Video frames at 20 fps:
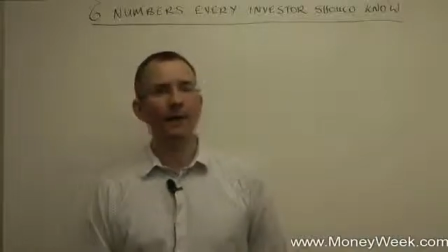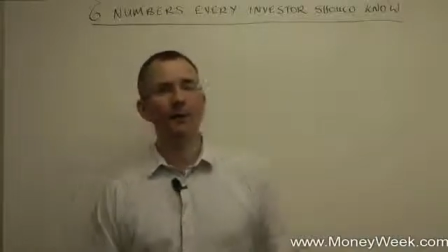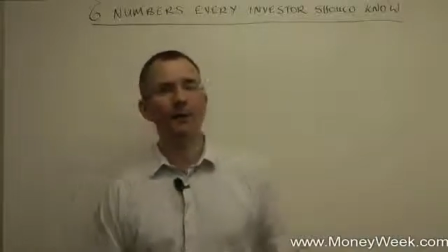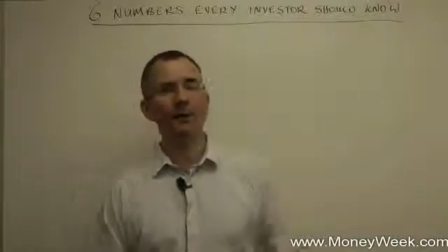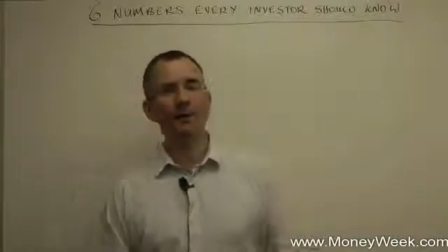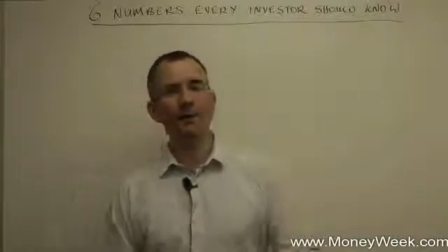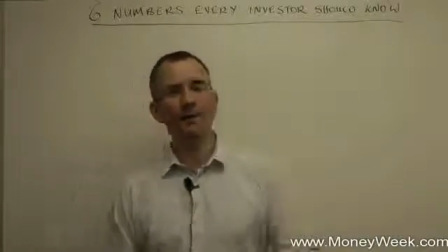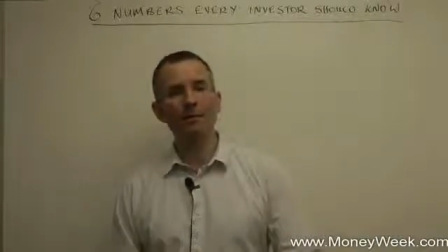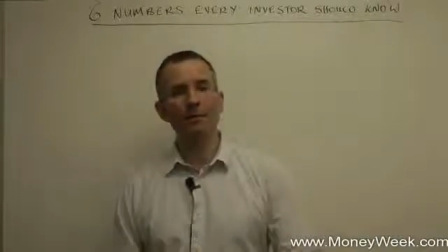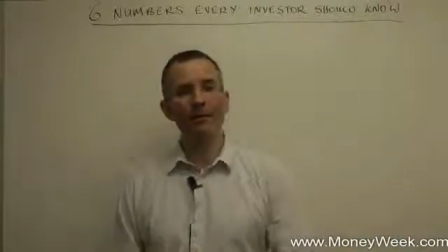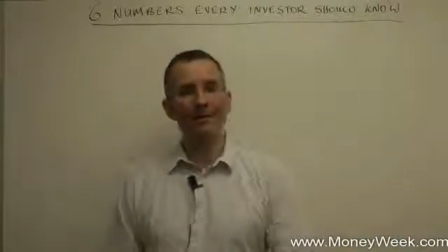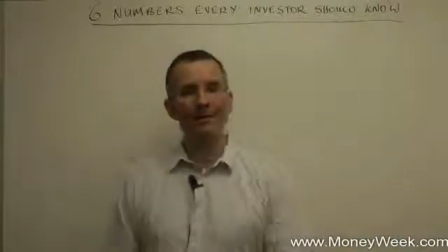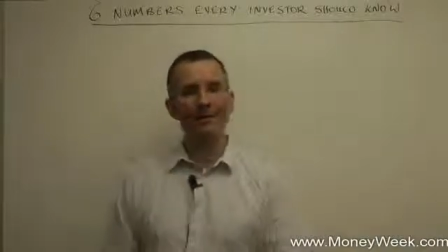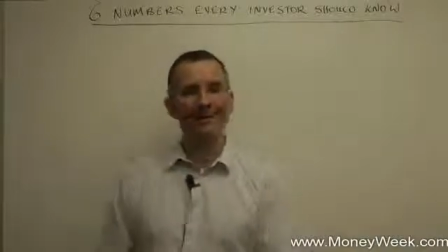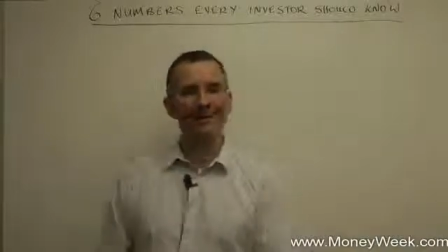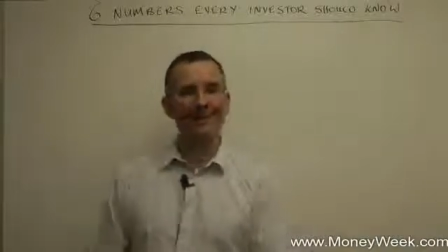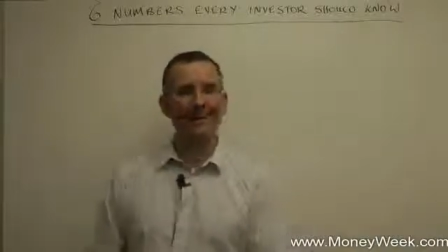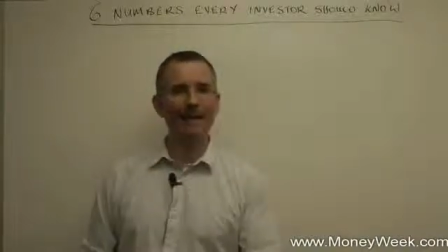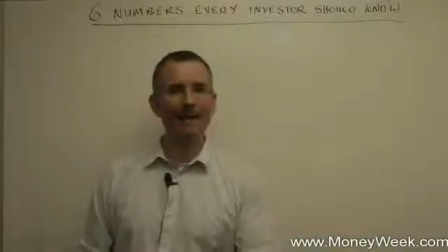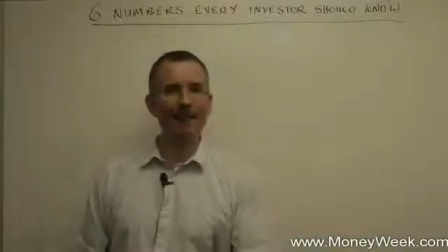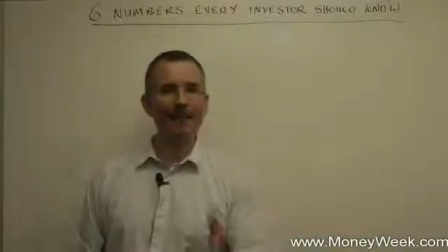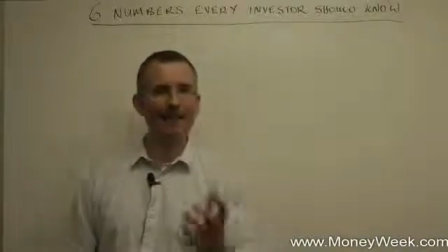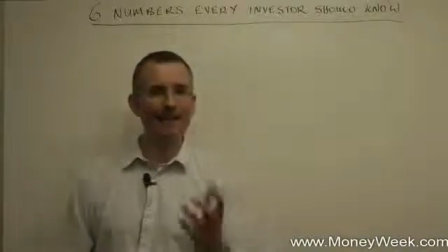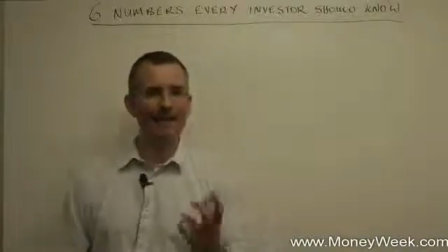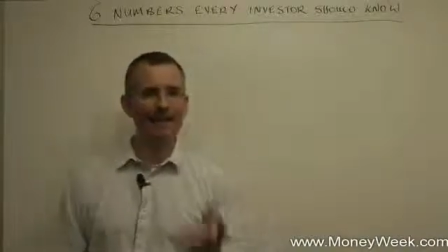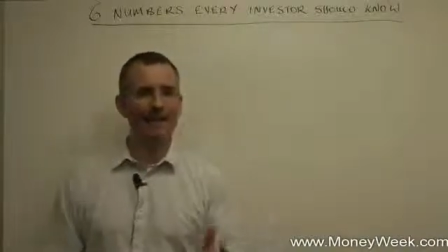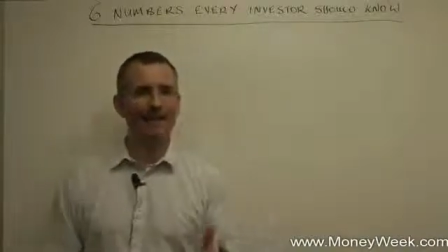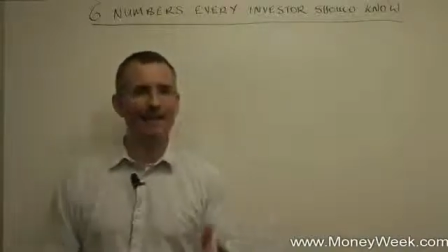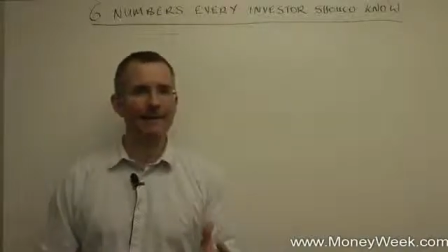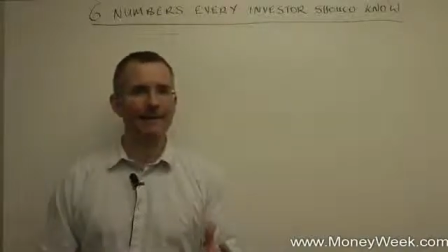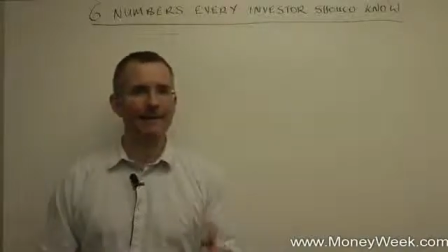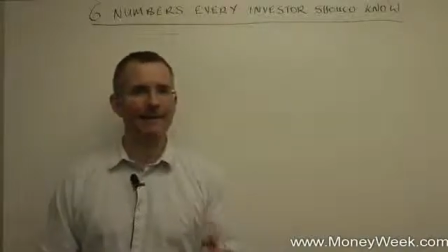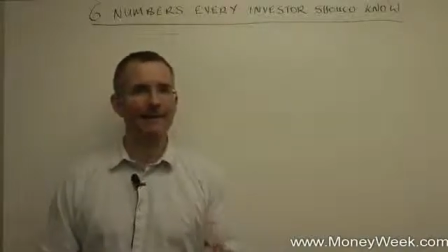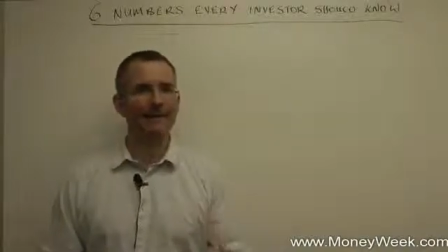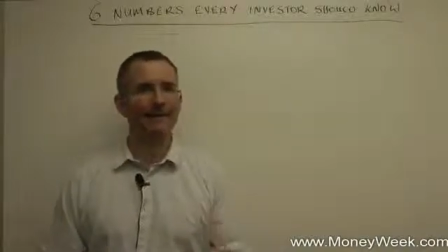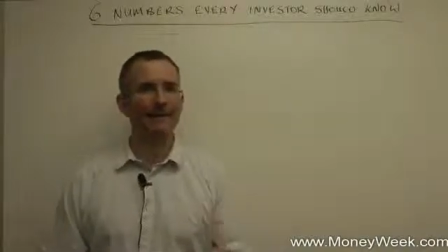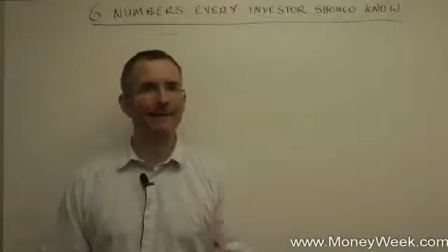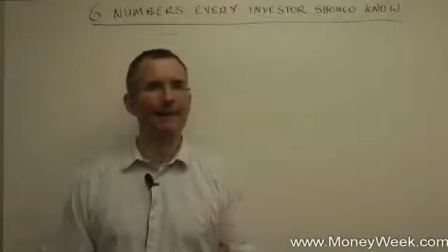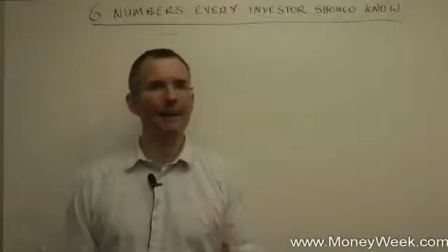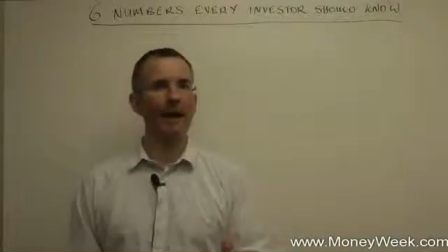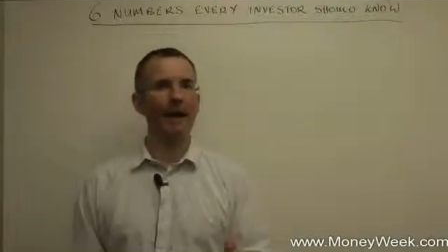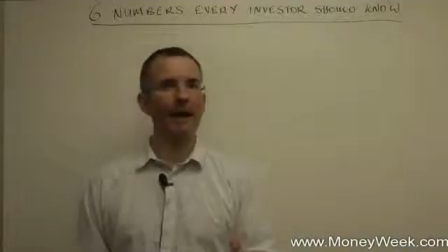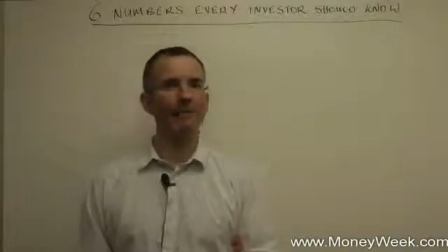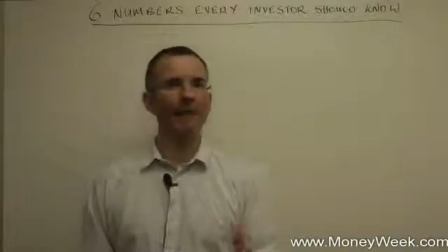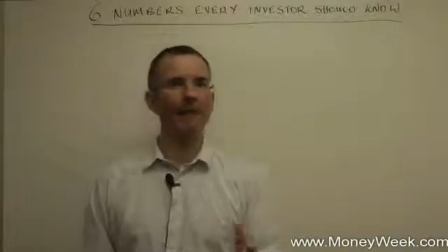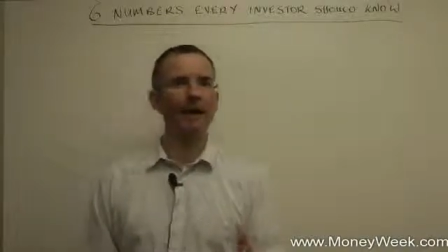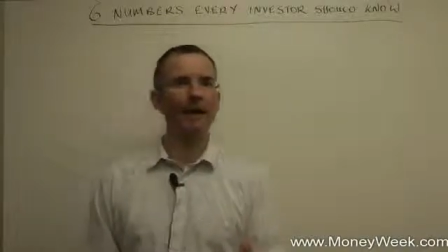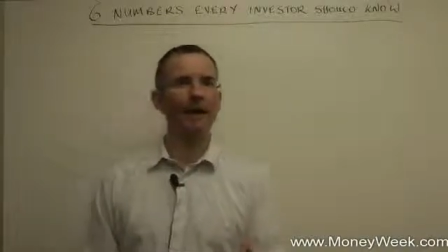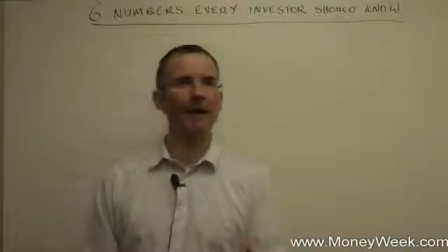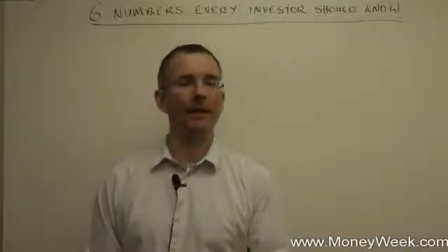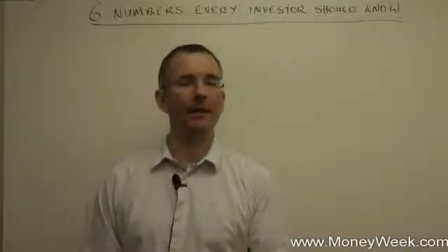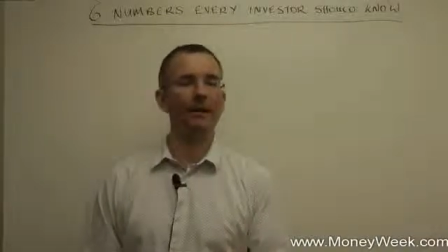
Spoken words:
because basically businesses need to make money,